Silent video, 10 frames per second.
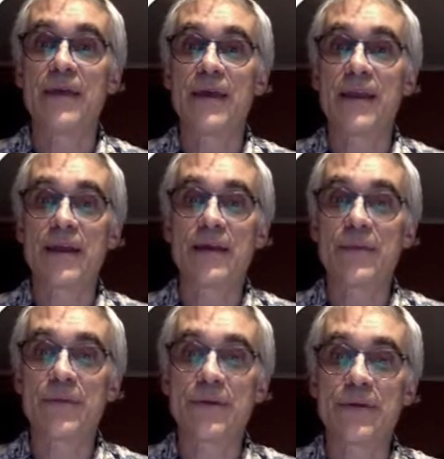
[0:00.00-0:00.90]
I'm going to
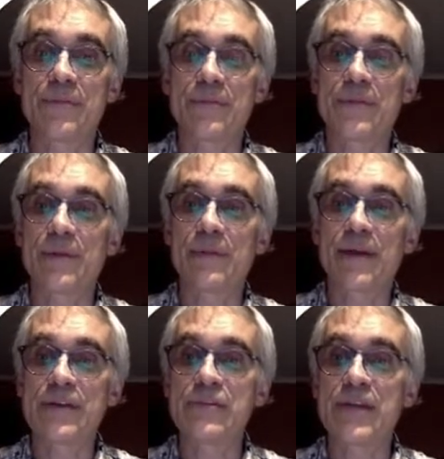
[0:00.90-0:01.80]
put a double
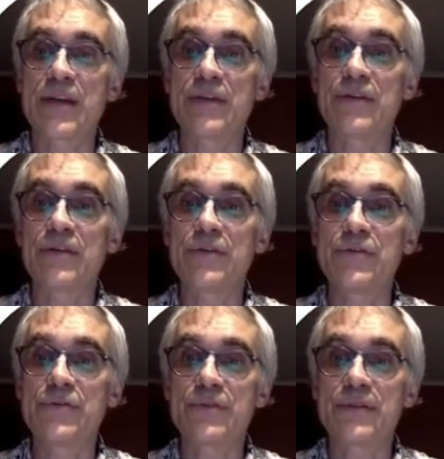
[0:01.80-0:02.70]
hashtag
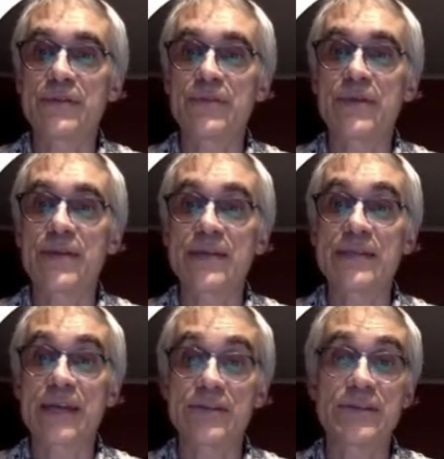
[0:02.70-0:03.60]
conclusion because I'm writing
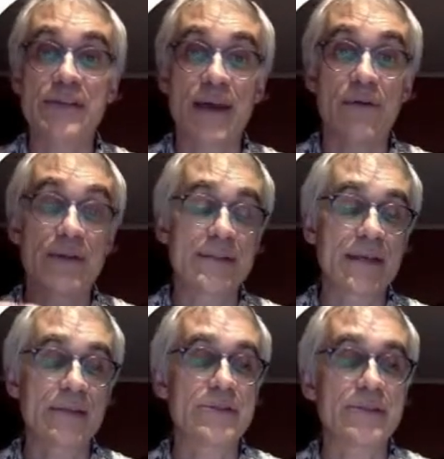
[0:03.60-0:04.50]
text now in a
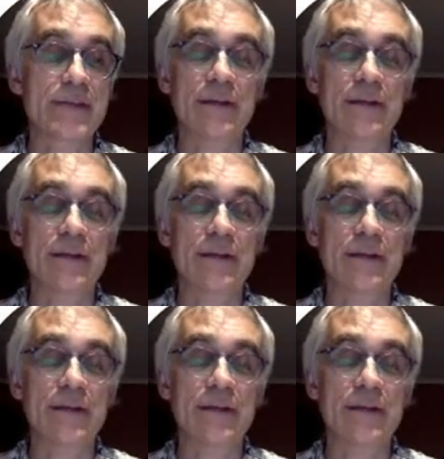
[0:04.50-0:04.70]
text cell.